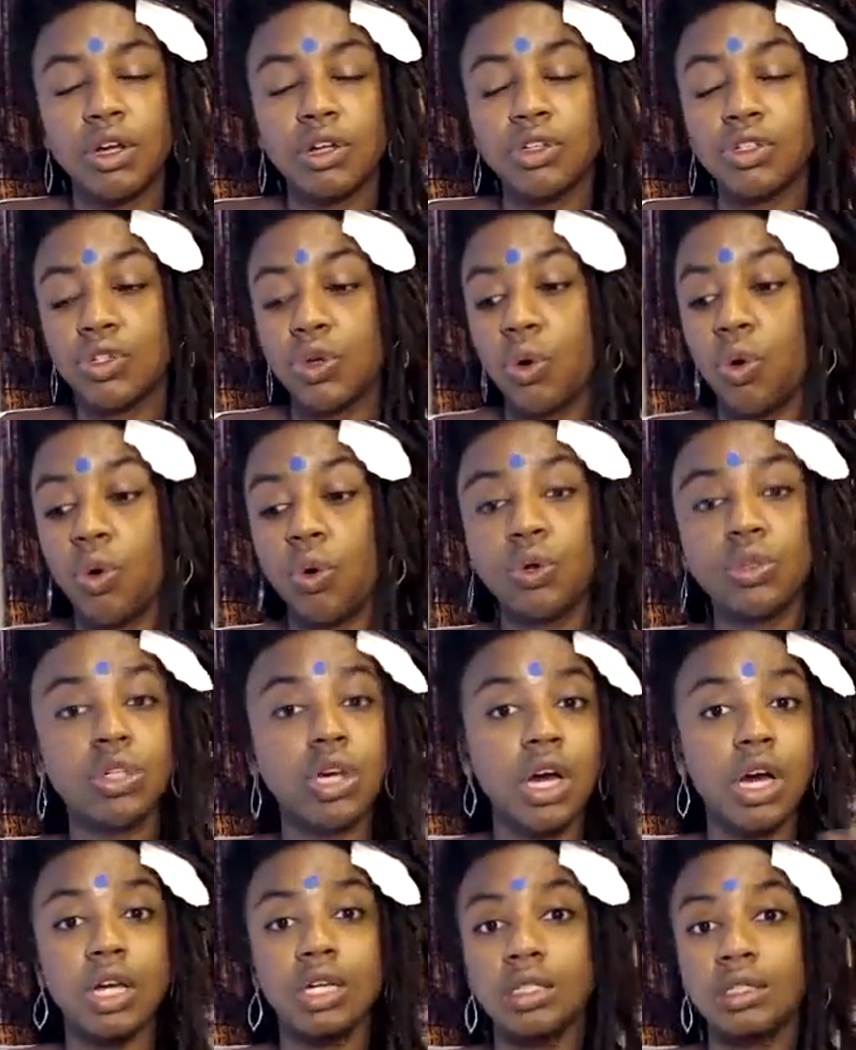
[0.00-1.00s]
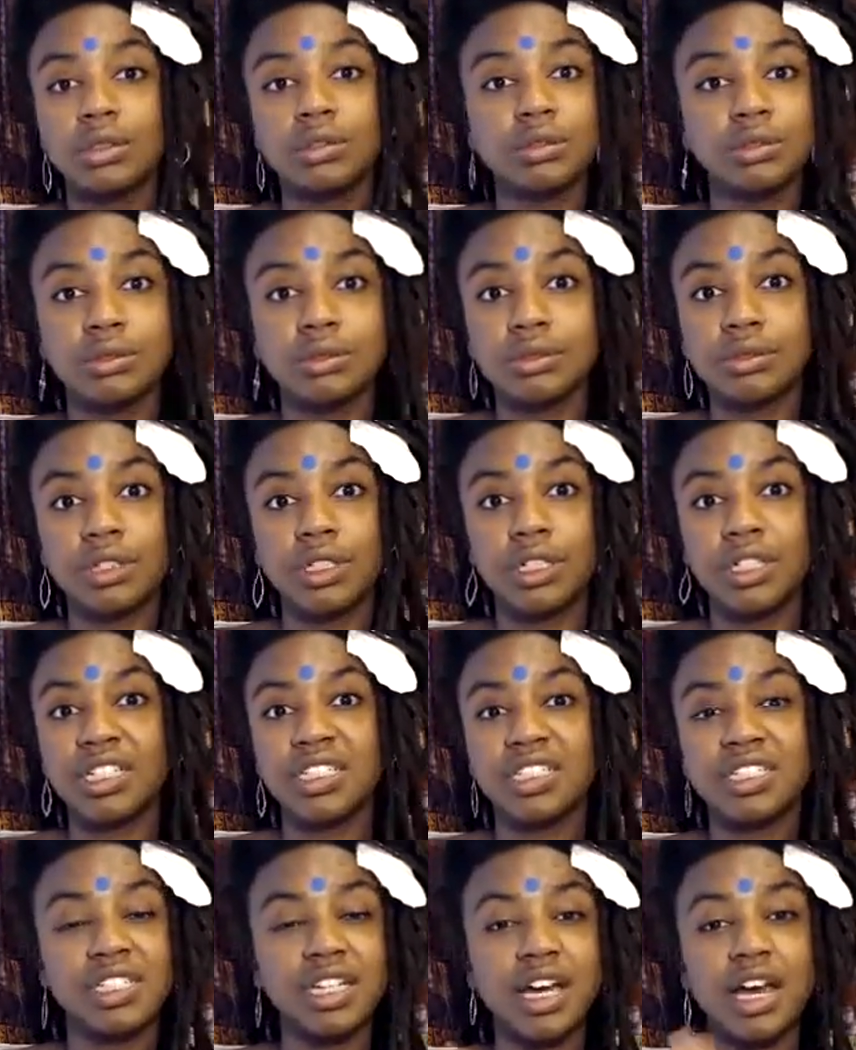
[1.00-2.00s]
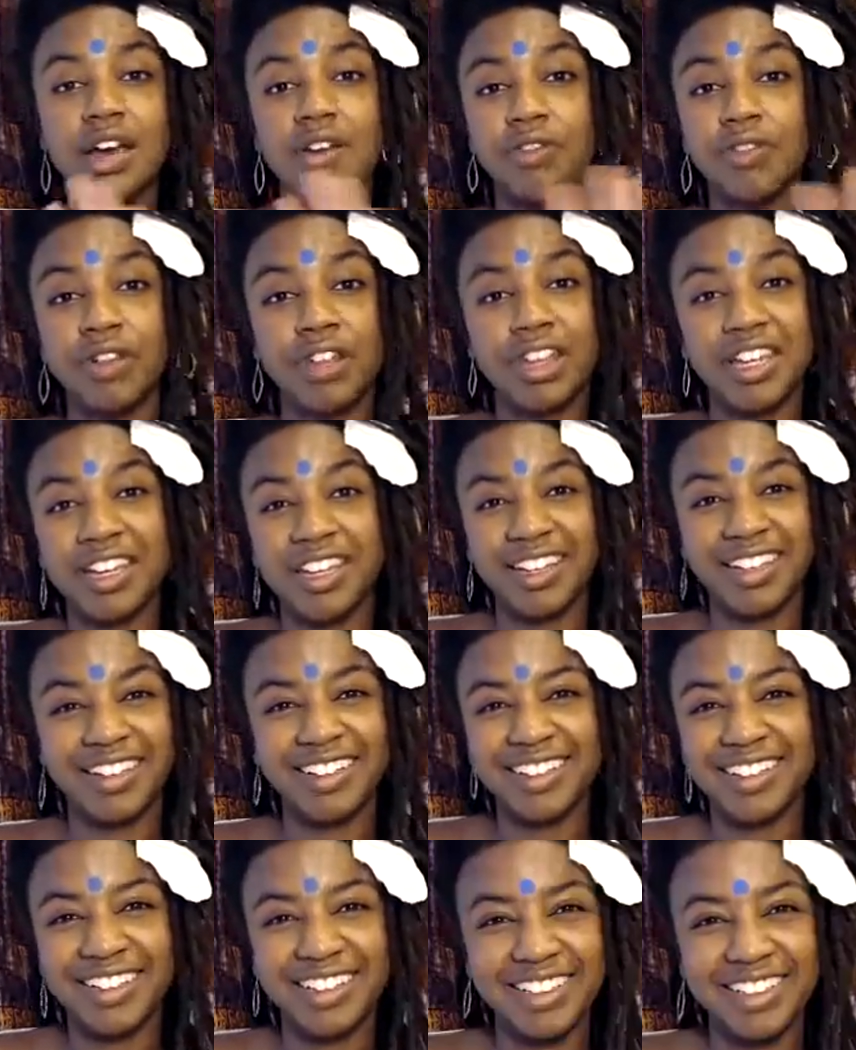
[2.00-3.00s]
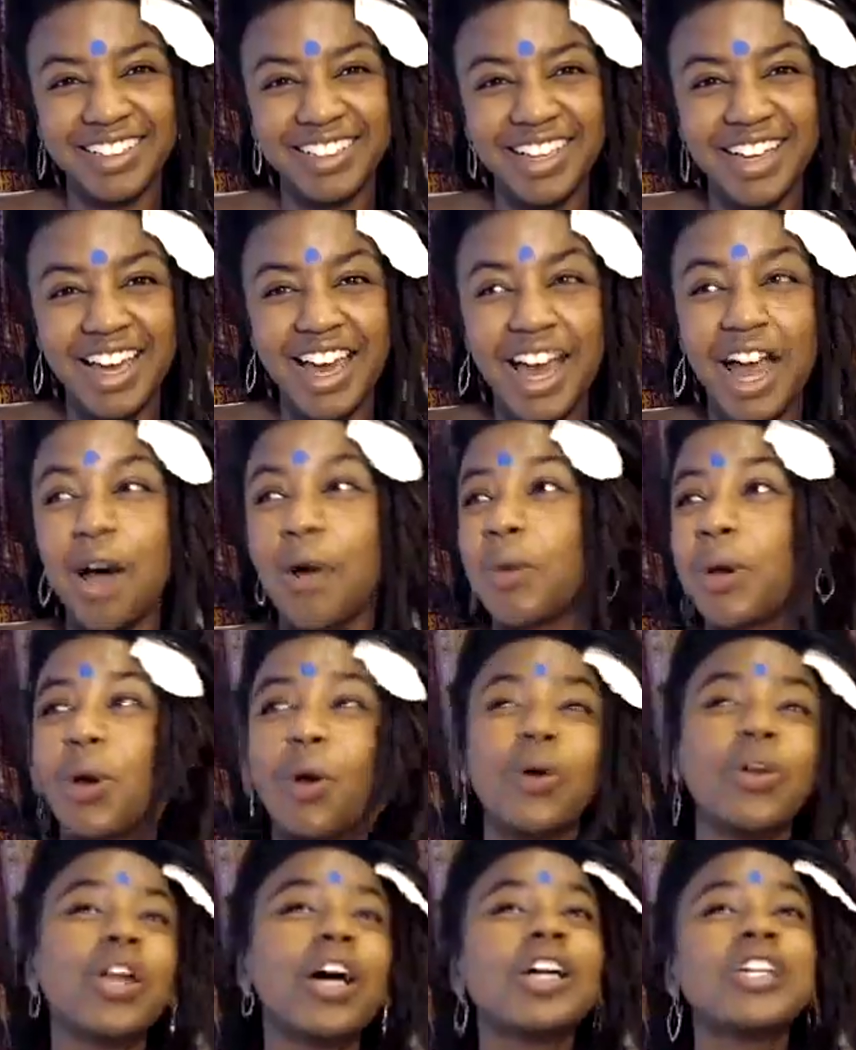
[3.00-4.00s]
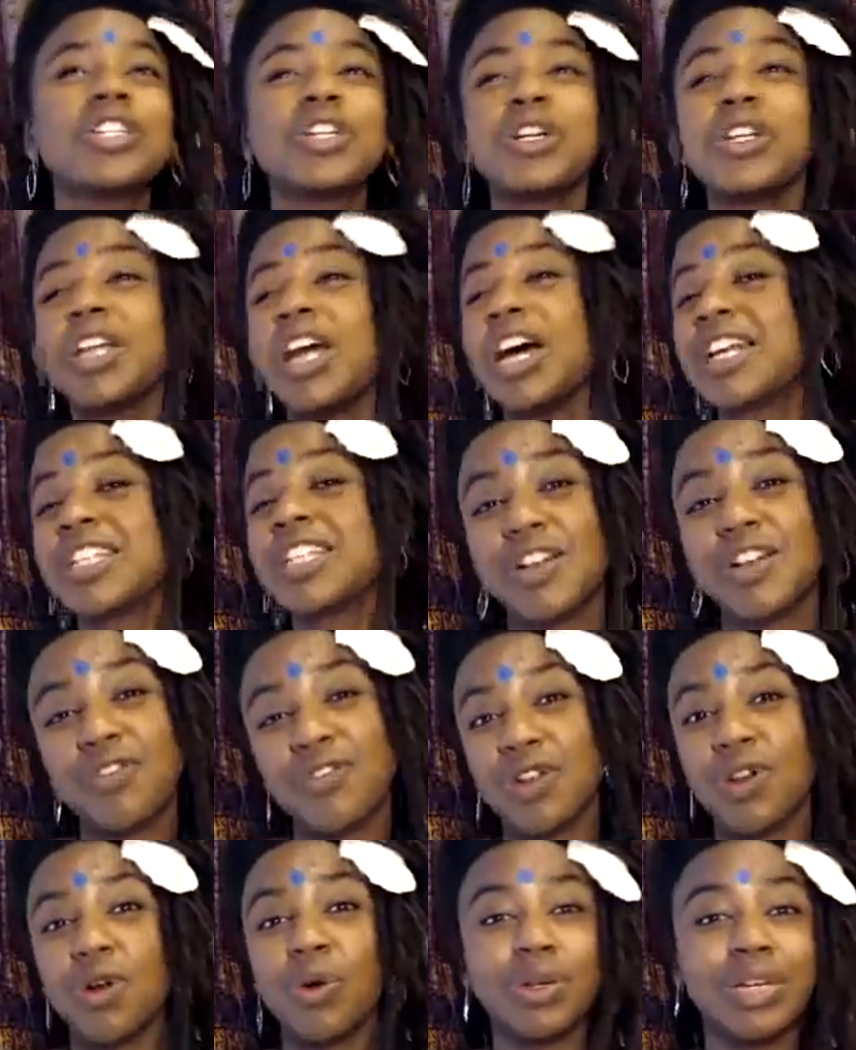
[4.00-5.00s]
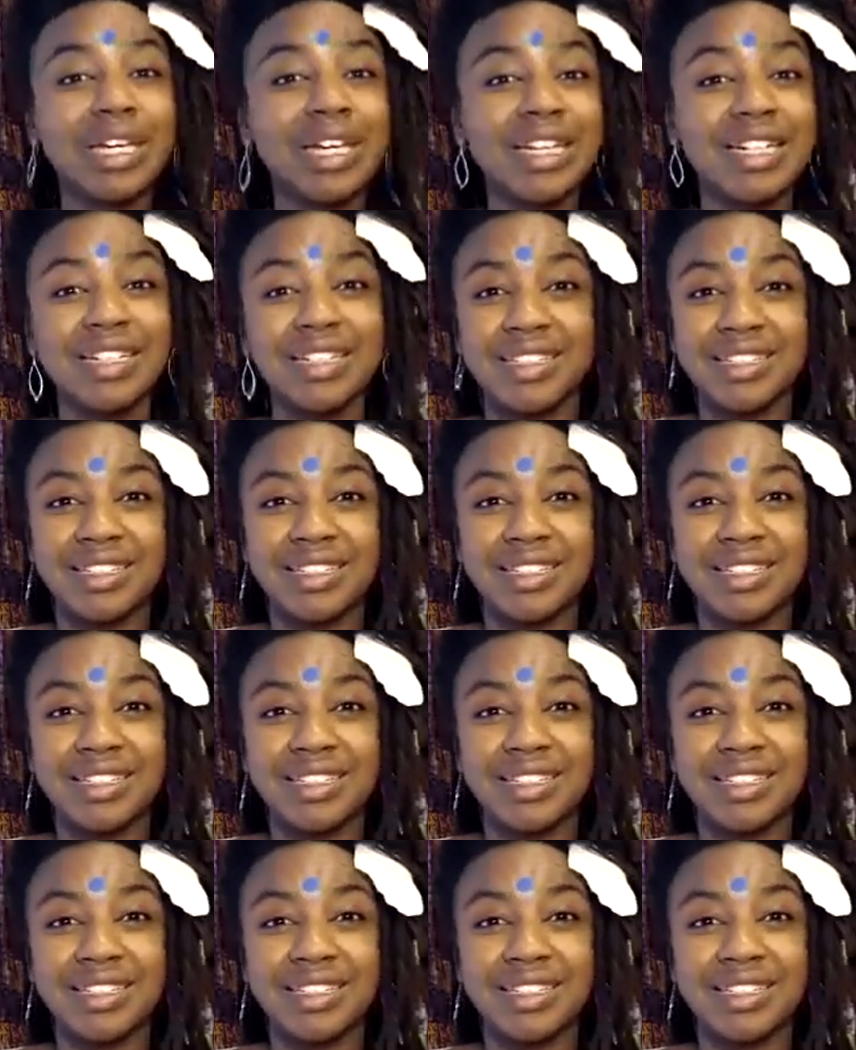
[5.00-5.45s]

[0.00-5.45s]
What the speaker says: to hold on to everything. And we hold on to a lot of stuff we don't need.